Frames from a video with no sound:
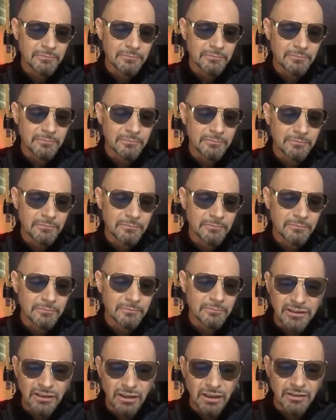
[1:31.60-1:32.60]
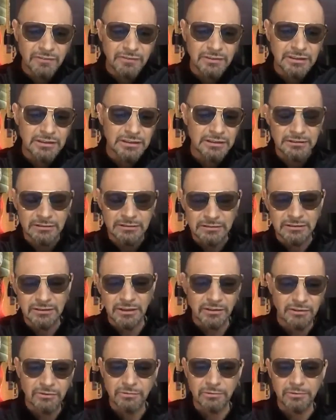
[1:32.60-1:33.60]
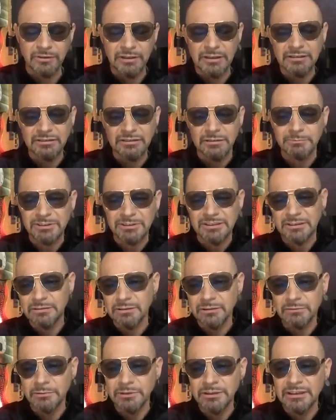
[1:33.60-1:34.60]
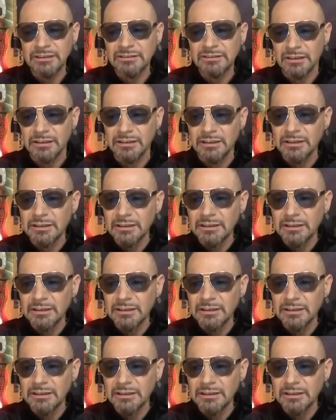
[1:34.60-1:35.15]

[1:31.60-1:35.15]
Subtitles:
we were just sort of archiving and going through things, and we said, look, we need to,